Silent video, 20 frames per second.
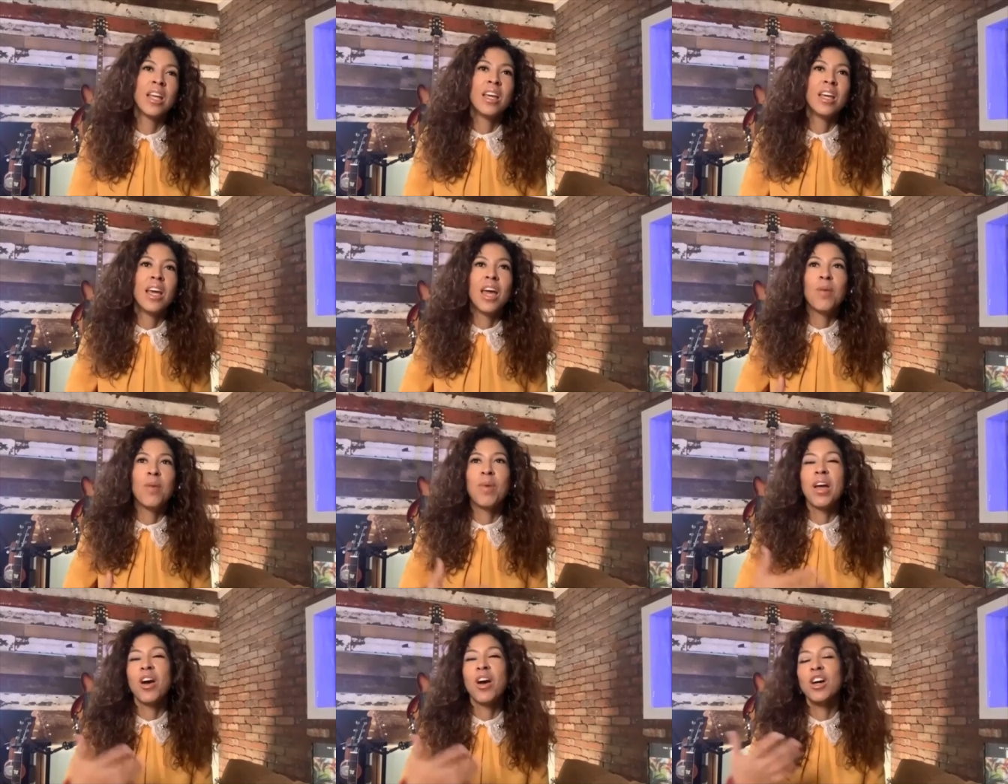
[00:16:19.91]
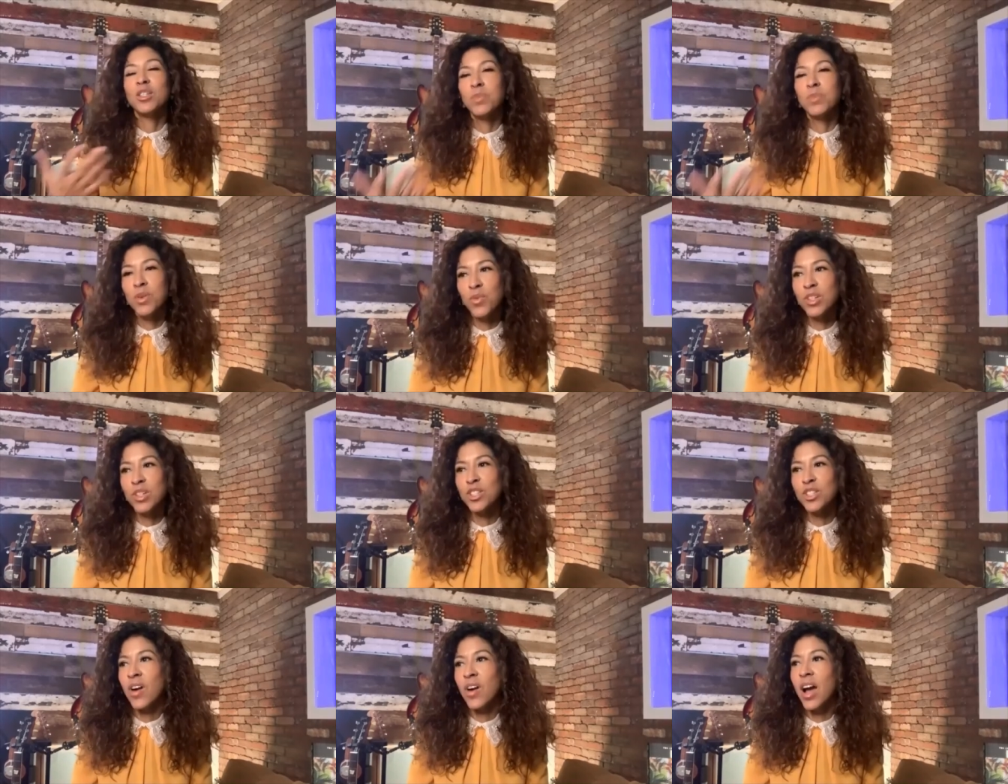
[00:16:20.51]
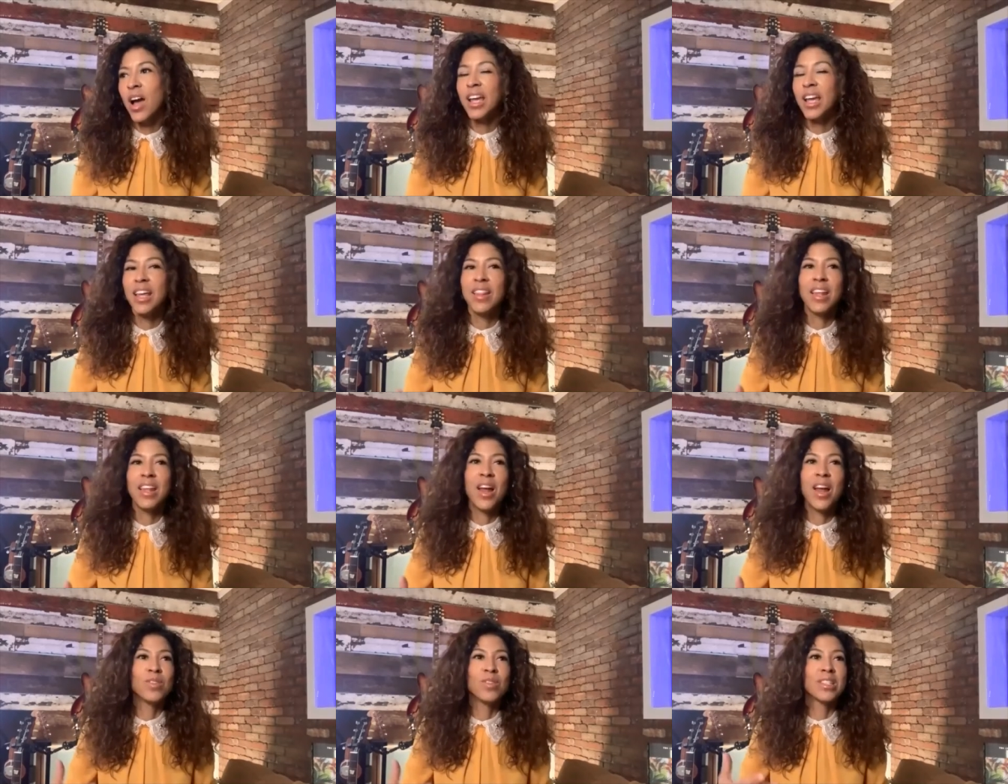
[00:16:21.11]
And my husband was crying. And
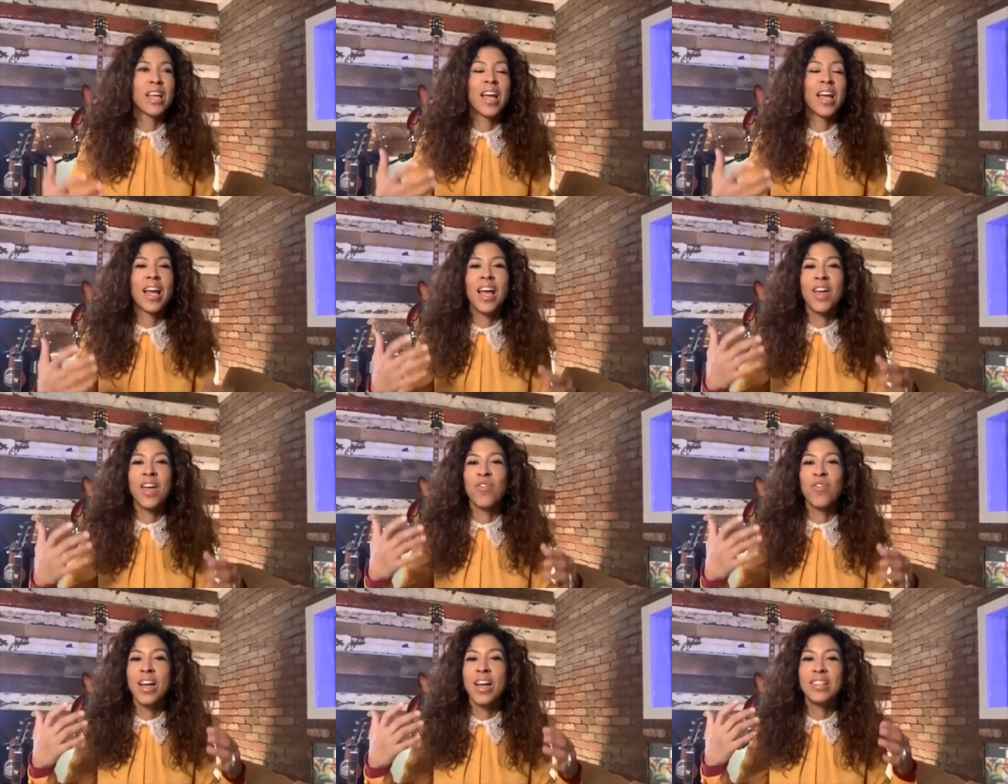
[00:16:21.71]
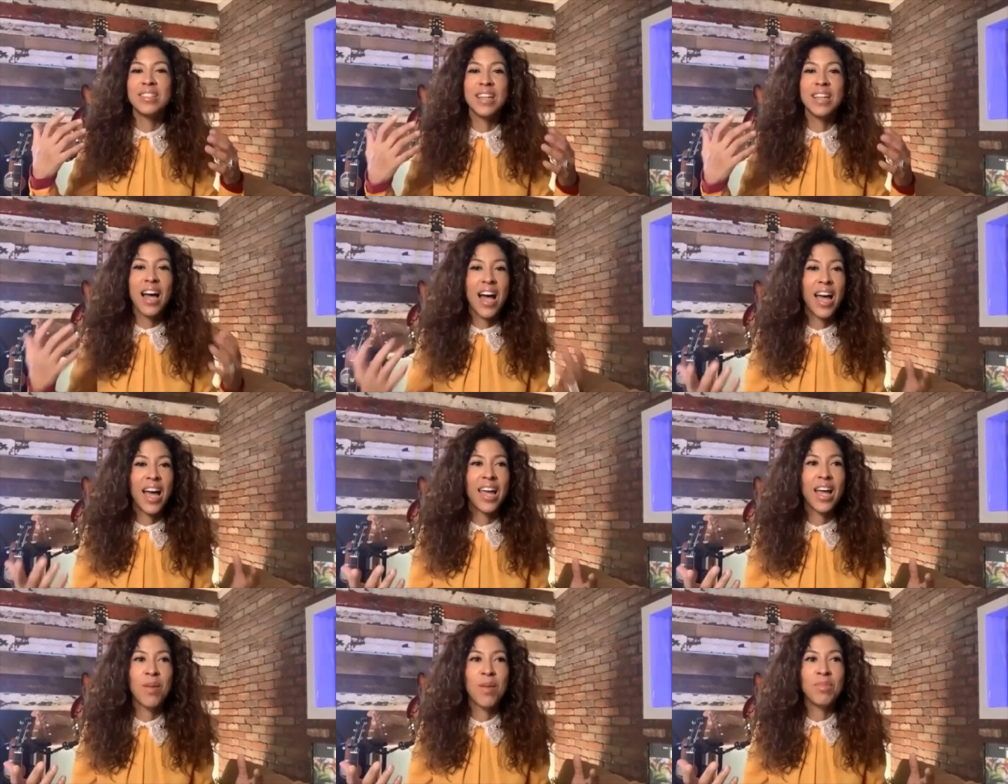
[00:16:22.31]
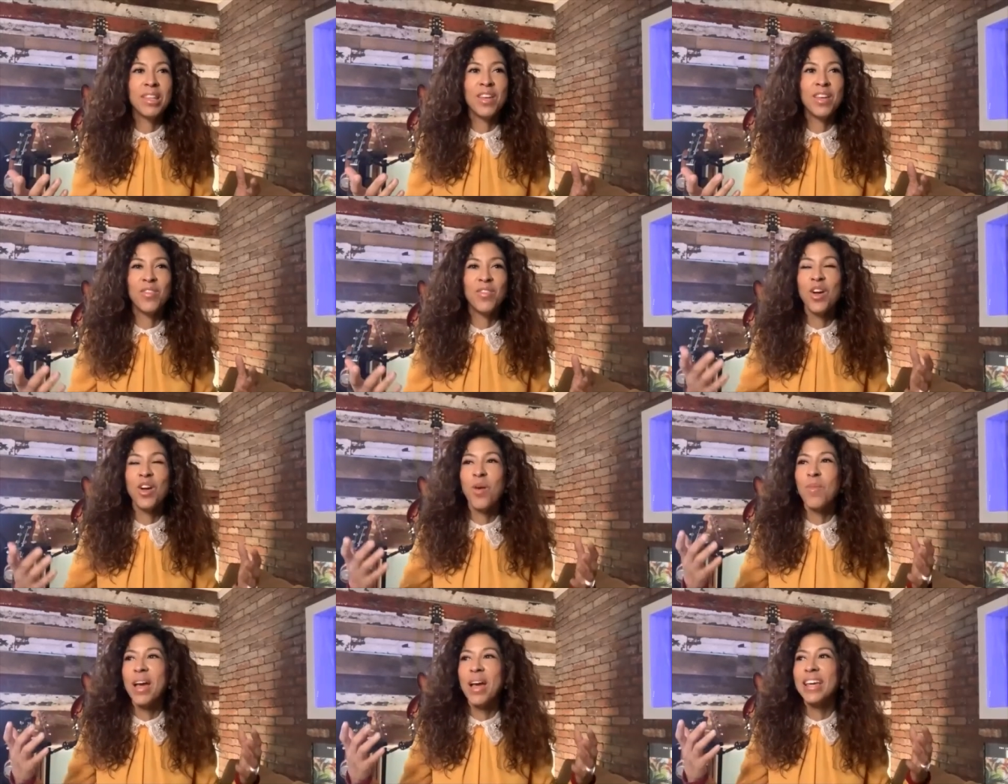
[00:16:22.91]
then I was like, if I die, I'm
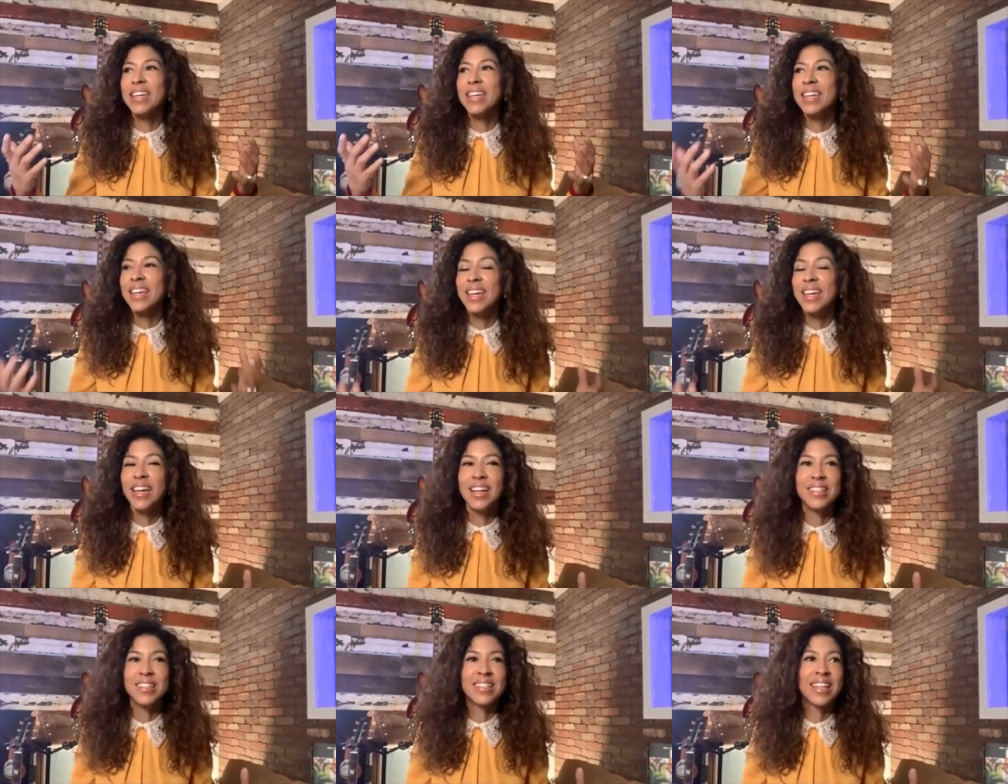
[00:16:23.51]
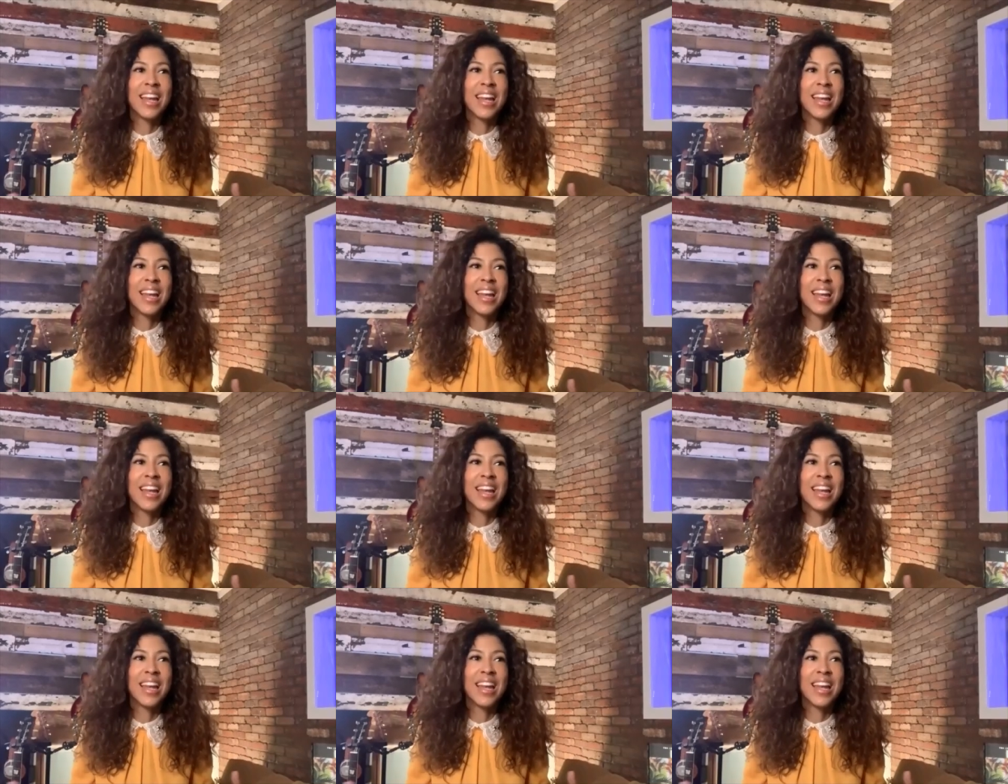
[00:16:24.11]
leaving all my kids.